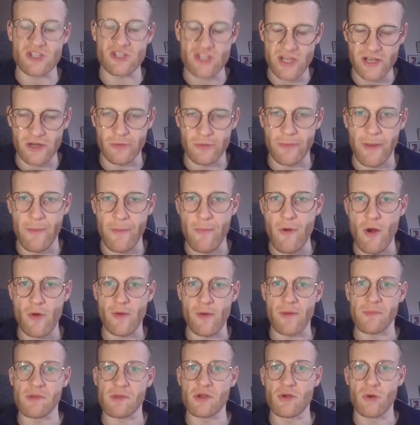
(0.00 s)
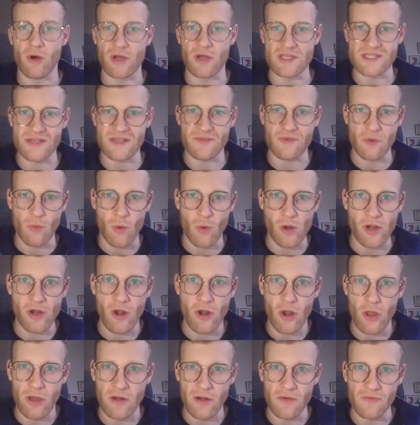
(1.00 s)
check out my programming course if you want to
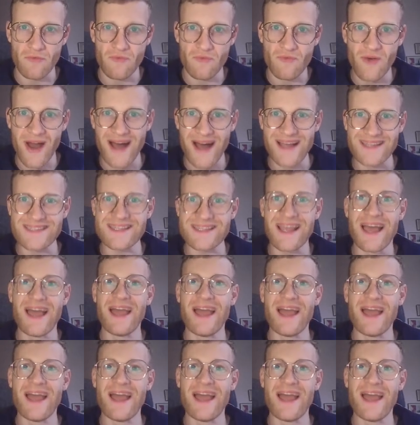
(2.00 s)
learn fast,